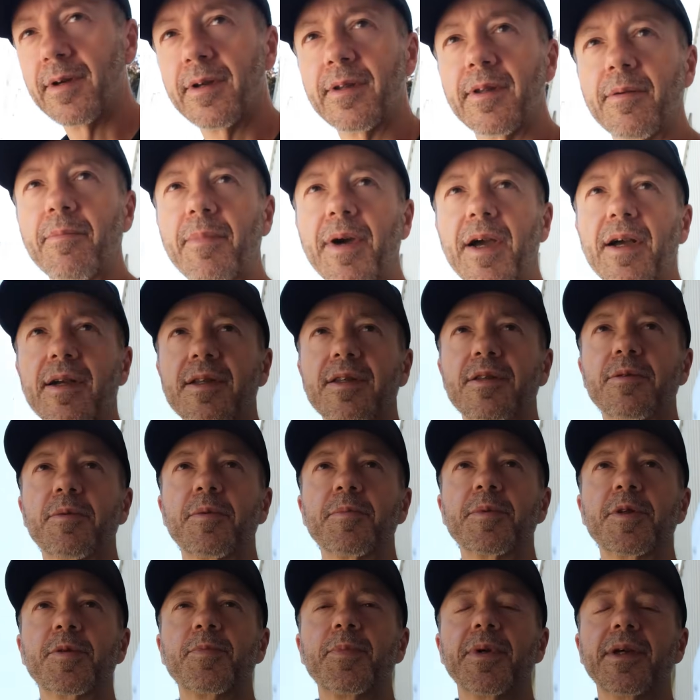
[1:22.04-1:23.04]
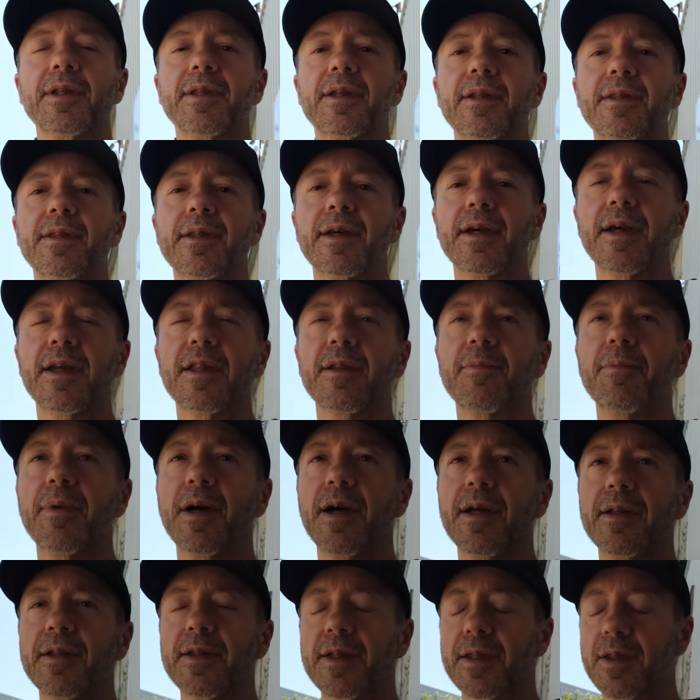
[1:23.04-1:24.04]
Maximum speed attained
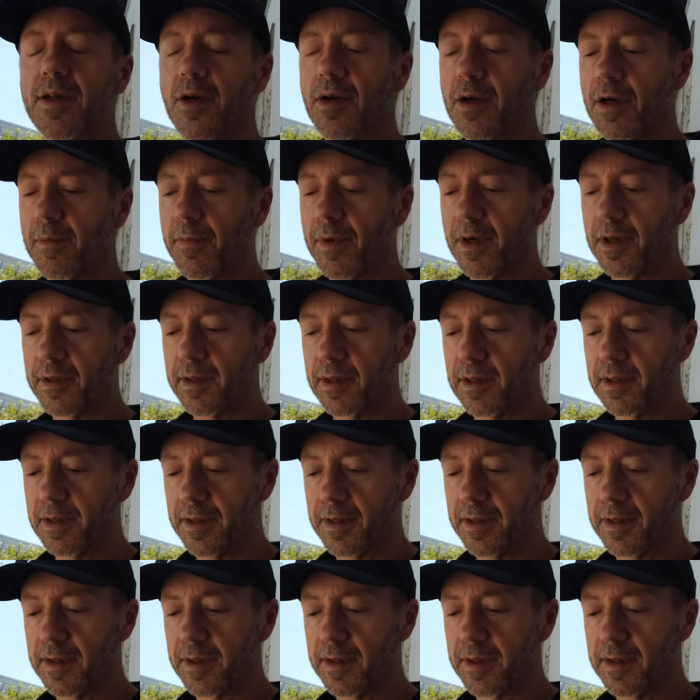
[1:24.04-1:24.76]
by the stock model